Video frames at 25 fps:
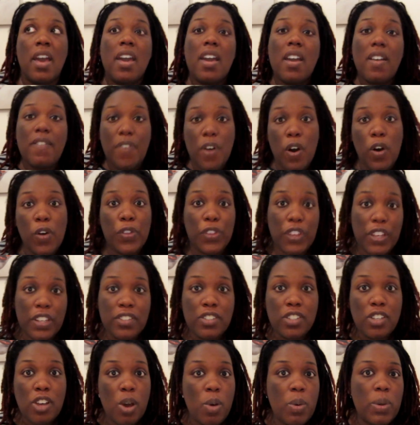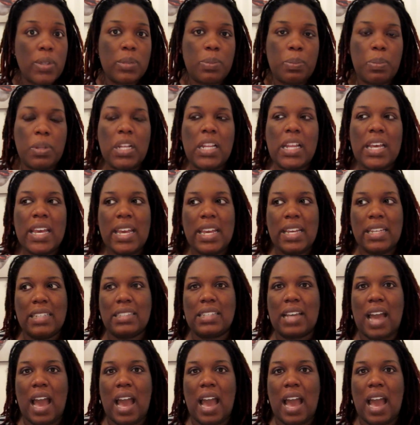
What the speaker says: if all things go as planned,